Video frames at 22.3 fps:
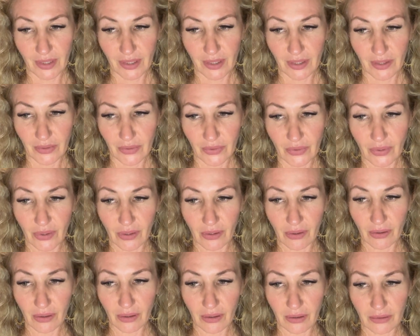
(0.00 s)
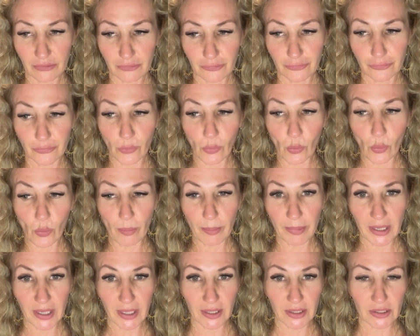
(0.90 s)
You are
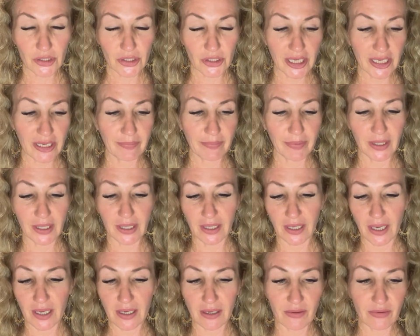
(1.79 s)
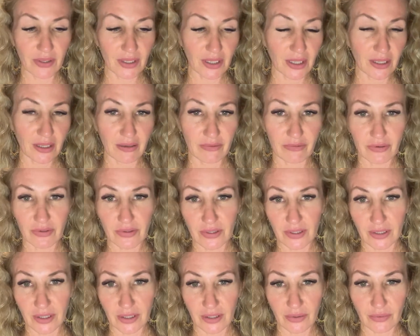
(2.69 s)
forming, shaping anything and
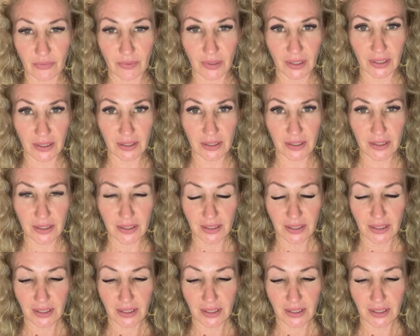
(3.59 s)
everything you want.